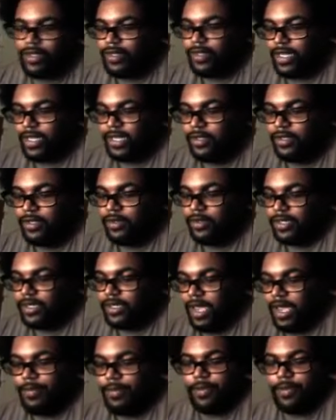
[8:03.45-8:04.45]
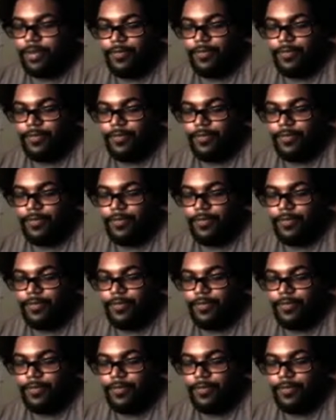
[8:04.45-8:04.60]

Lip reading: Not too shabby.